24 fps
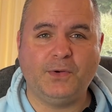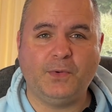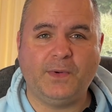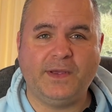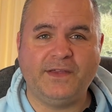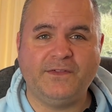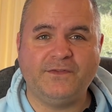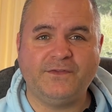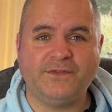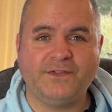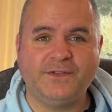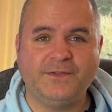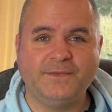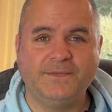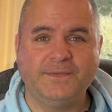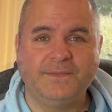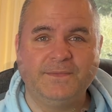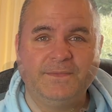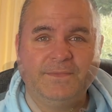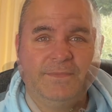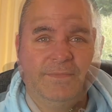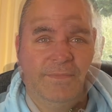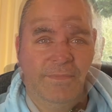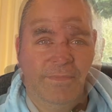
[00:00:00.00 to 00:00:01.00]
with.
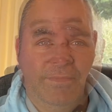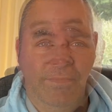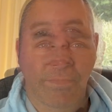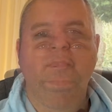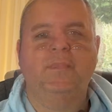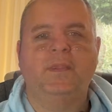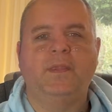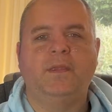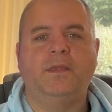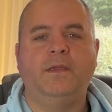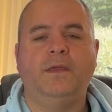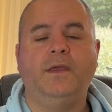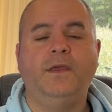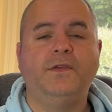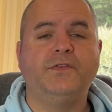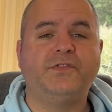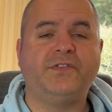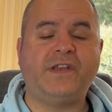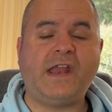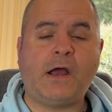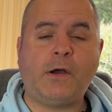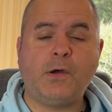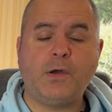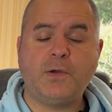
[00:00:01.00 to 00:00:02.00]
So
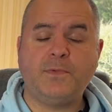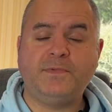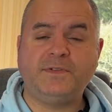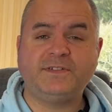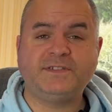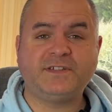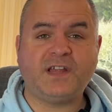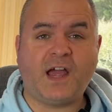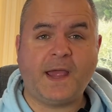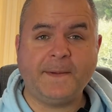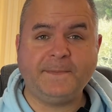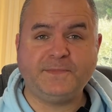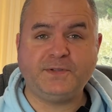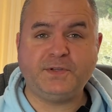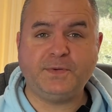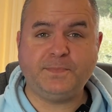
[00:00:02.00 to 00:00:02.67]
now it was time to